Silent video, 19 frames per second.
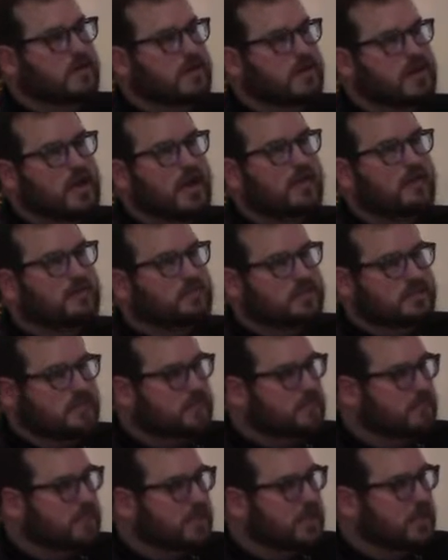not
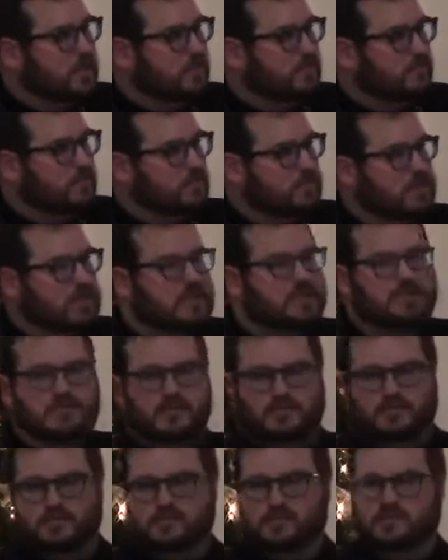simply of
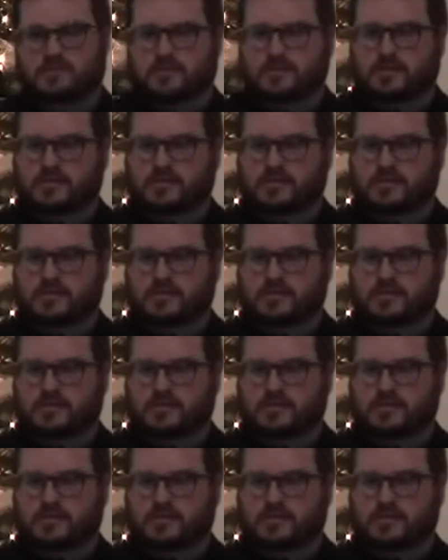repentance,